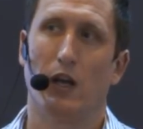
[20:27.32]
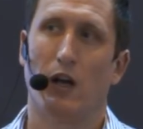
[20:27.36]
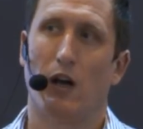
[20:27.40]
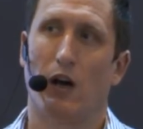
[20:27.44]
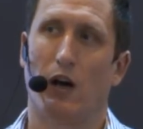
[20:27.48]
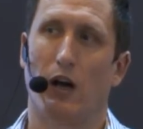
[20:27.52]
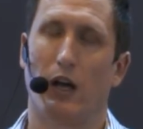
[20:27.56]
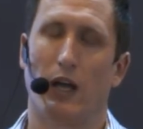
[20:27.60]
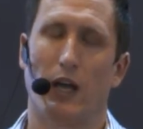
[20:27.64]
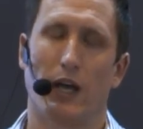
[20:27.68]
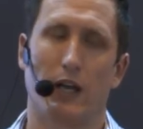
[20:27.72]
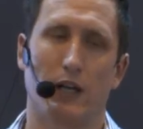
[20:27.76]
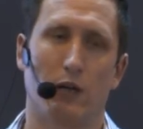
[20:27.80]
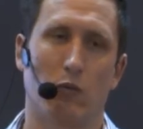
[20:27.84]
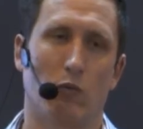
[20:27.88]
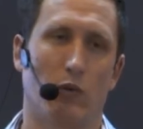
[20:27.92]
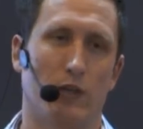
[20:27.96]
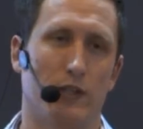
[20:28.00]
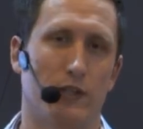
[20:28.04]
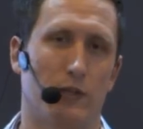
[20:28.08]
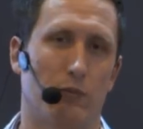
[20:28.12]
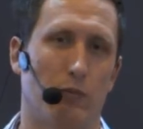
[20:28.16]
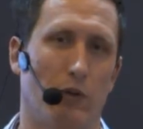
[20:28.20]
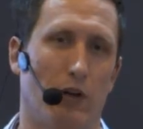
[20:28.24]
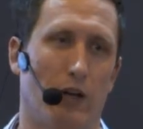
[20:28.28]
I had it
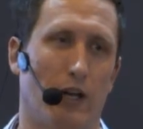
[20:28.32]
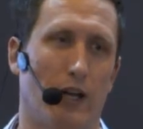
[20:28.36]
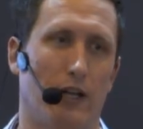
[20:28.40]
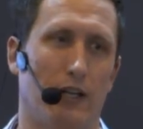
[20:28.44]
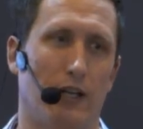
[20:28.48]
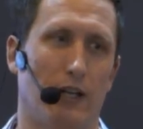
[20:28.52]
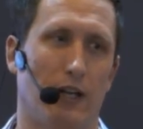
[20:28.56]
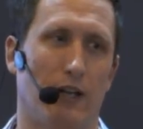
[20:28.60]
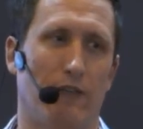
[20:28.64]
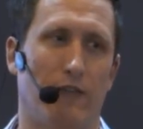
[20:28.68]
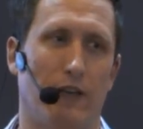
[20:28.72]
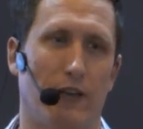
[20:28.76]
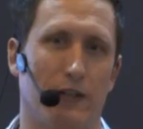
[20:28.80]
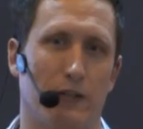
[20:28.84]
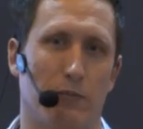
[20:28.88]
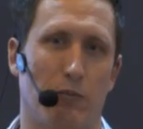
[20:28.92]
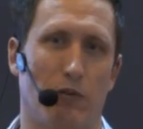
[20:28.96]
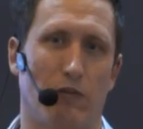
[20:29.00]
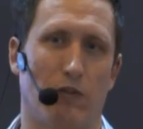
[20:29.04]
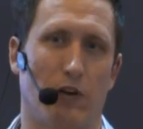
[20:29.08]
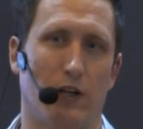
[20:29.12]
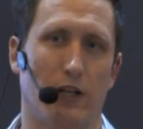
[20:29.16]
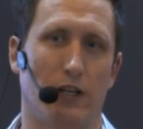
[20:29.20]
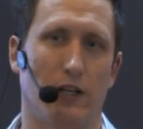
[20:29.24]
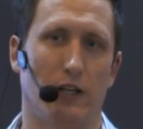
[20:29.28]
once where I had an FX
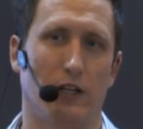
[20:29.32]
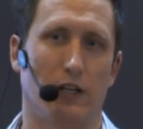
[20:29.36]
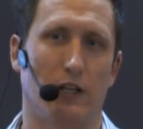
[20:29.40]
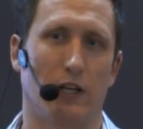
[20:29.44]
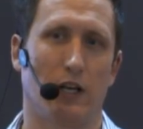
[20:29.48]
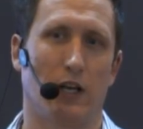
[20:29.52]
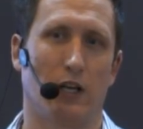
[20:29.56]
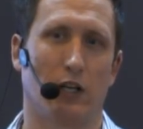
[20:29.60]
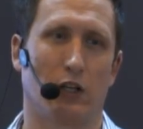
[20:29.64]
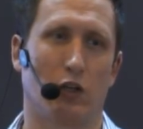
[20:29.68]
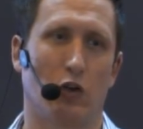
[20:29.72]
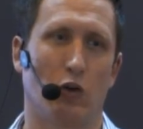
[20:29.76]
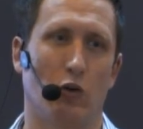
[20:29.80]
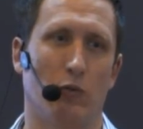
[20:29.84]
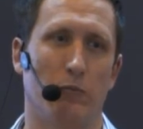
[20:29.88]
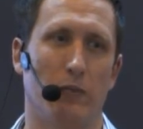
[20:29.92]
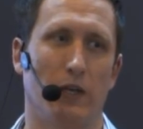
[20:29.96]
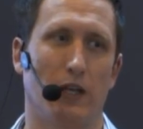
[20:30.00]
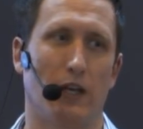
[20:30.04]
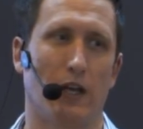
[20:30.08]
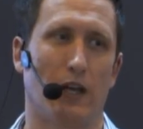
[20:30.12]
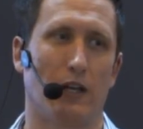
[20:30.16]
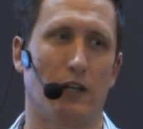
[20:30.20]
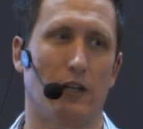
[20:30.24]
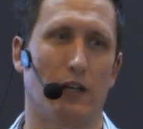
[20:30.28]
provider call
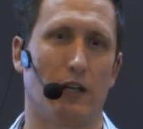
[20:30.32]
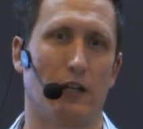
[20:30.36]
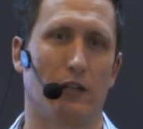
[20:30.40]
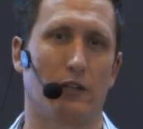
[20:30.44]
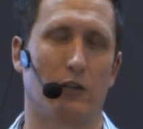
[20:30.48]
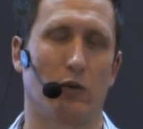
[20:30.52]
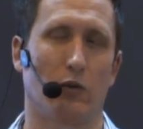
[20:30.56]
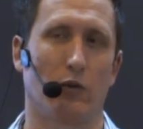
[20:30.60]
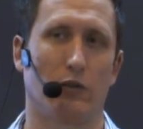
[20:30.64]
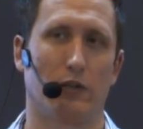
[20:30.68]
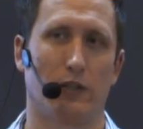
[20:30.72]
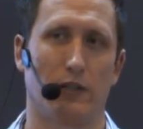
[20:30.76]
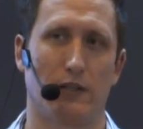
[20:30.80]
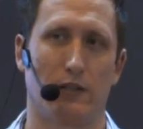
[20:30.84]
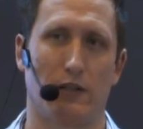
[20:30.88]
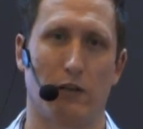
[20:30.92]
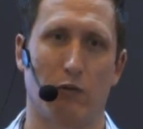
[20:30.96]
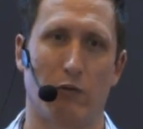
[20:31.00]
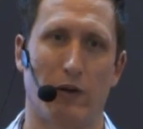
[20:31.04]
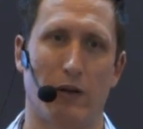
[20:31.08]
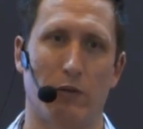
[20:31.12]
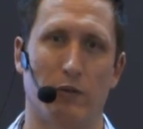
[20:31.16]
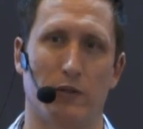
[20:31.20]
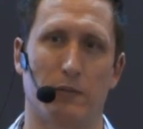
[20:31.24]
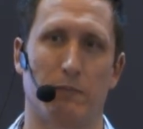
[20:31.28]
me, and I thought that the
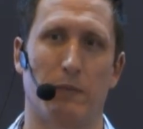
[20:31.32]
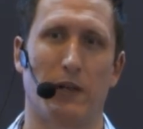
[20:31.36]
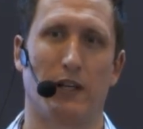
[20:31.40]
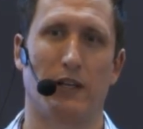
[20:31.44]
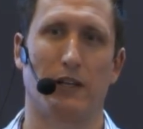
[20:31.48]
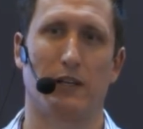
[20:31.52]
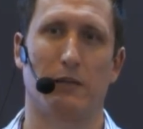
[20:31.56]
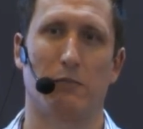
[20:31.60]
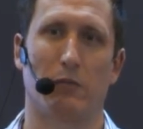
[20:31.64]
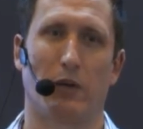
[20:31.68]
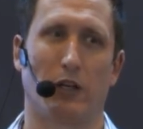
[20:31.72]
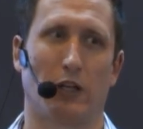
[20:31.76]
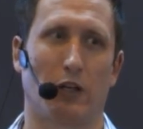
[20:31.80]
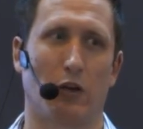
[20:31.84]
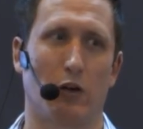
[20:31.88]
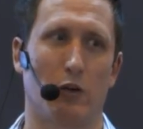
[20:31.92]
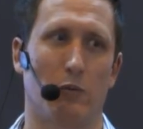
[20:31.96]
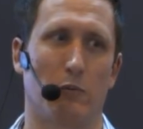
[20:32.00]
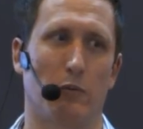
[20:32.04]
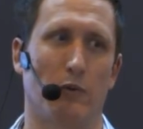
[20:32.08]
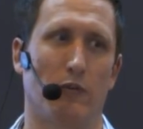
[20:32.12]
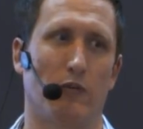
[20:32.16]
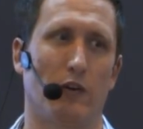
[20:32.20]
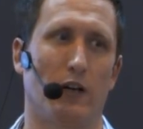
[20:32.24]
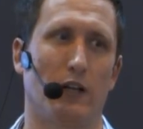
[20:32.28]
rate was better than my current
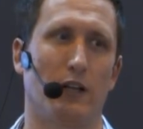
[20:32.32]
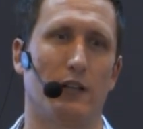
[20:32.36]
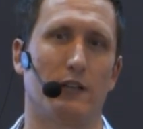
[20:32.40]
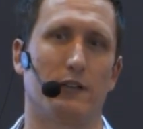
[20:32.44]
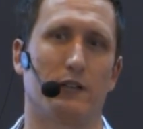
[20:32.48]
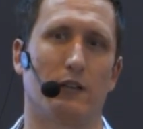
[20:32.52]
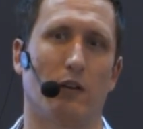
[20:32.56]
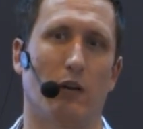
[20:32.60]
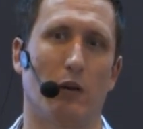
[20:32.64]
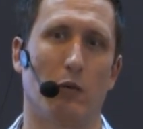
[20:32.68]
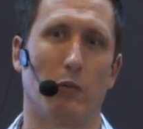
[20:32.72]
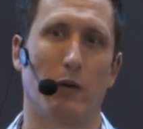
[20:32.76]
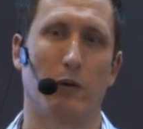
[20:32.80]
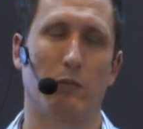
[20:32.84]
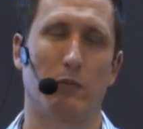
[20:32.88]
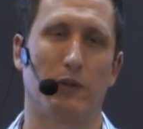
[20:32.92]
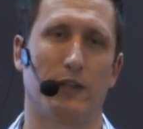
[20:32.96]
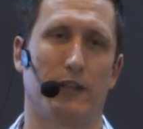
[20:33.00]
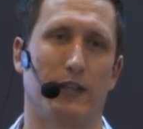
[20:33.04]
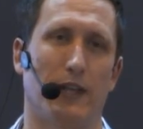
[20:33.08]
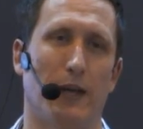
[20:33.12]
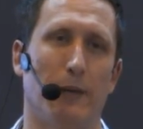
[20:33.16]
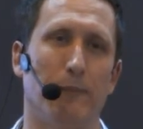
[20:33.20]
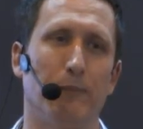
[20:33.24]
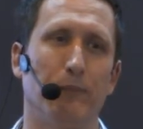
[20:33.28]
provider, so I went
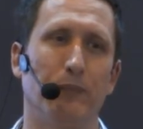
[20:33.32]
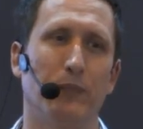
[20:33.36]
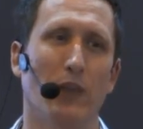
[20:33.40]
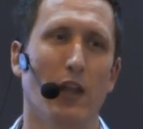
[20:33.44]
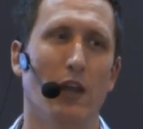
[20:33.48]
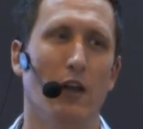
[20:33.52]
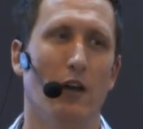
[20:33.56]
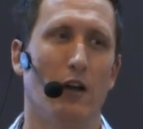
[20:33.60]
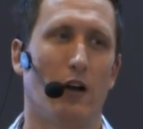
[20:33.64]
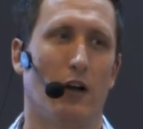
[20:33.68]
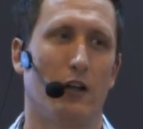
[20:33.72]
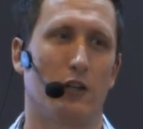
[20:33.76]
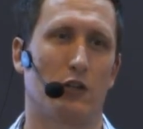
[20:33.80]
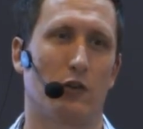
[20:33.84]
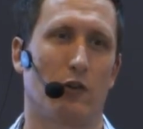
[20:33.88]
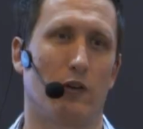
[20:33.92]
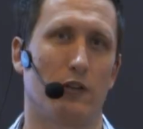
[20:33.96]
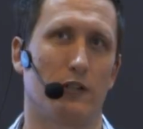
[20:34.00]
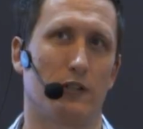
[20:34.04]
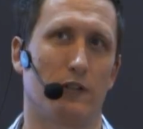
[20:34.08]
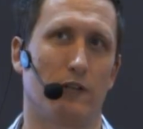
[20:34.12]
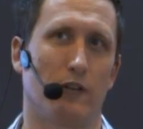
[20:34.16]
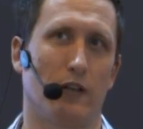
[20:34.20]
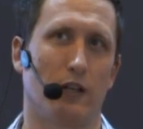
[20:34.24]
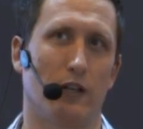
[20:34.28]
with them. I
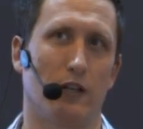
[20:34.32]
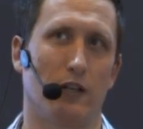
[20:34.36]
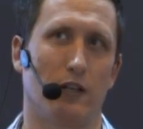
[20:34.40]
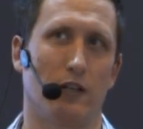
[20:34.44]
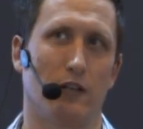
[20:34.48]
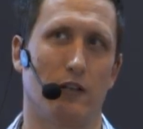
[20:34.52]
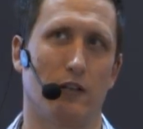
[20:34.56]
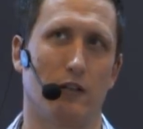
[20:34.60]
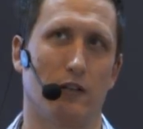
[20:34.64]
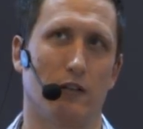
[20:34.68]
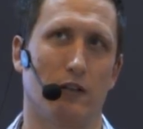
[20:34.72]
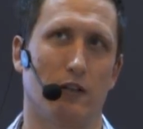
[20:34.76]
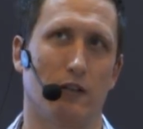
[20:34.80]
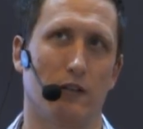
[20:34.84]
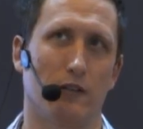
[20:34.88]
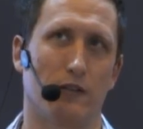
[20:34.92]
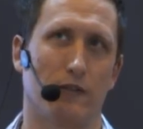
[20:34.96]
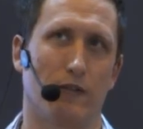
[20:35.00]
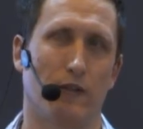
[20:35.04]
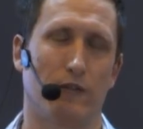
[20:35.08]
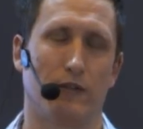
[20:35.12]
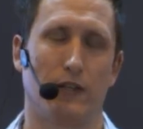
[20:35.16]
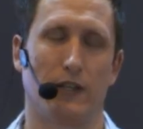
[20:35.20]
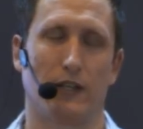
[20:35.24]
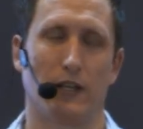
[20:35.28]
transferred, I did it was
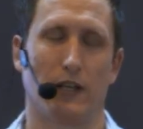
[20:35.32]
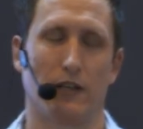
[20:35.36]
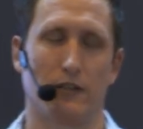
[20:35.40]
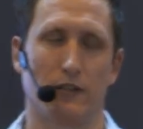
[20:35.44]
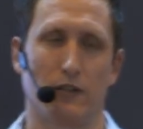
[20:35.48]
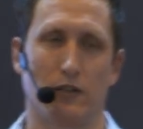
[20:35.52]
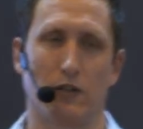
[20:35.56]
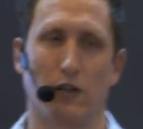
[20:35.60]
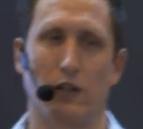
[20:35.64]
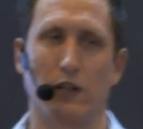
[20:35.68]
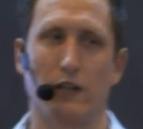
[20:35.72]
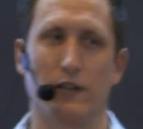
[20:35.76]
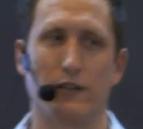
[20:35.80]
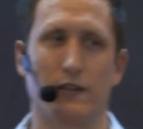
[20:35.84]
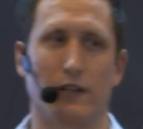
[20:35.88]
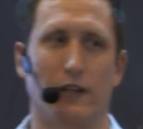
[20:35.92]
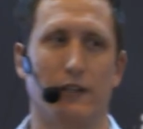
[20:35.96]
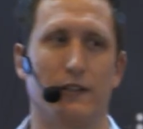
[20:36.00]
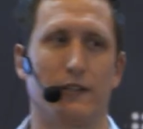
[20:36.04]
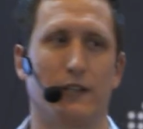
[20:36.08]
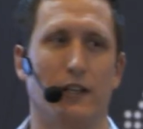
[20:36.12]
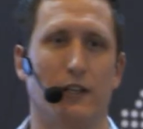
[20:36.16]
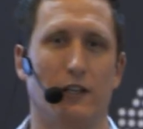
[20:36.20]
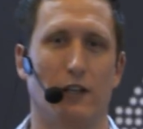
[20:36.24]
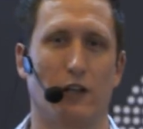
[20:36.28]
$50,000. I
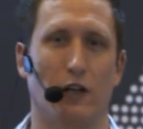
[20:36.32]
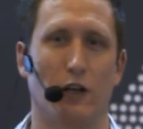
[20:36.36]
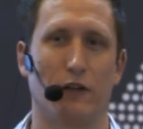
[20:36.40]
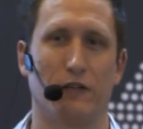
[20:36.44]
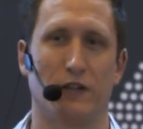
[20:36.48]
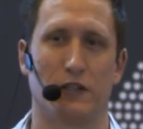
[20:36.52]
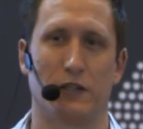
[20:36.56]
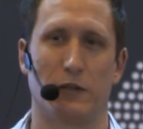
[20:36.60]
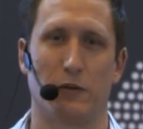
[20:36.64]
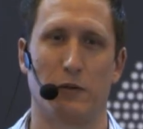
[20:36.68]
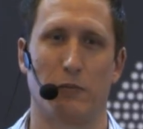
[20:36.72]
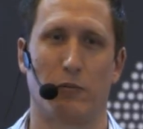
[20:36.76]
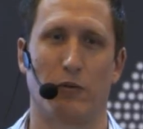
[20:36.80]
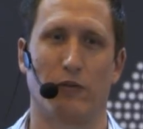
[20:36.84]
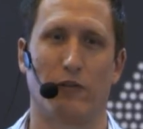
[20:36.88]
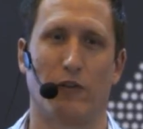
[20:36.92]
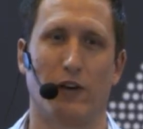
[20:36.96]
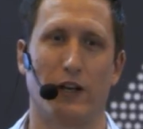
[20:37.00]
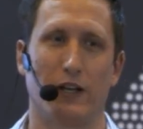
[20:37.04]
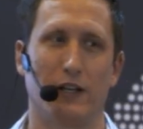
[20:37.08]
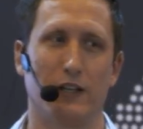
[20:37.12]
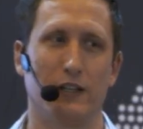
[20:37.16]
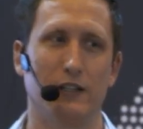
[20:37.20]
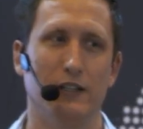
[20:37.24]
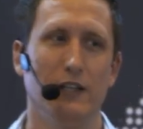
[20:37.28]
sent it over to the
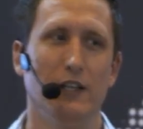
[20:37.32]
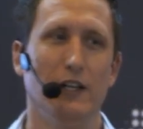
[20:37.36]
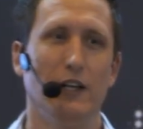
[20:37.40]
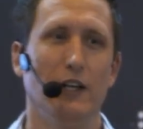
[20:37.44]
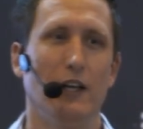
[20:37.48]
provider.